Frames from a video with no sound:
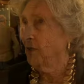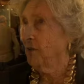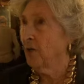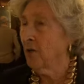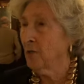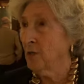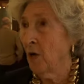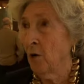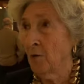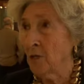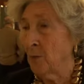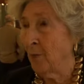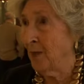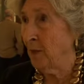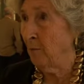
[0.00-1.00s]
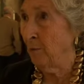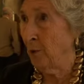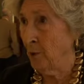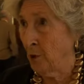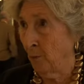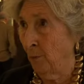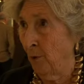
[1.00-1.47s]
There's always been a
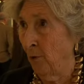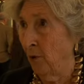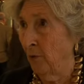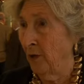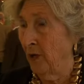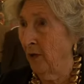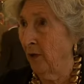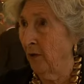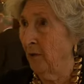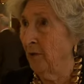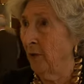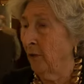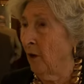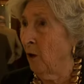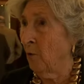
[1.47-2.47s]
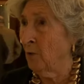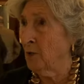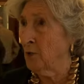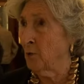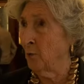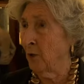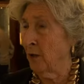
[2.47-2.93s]
push-pull there, and there
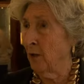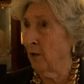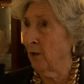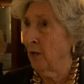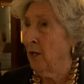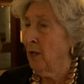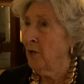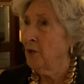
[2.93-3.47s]
always will.